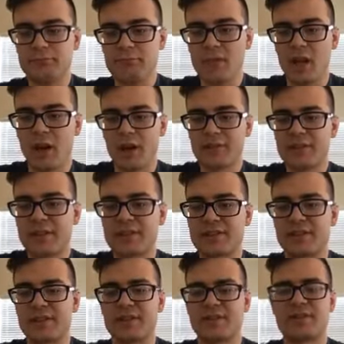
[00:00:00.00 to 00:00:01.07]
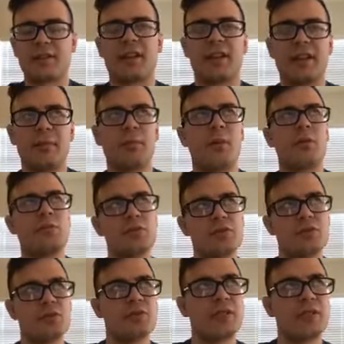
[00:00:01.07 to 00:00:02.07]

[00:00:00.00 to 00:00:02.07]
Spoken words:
Obviously, so it won't do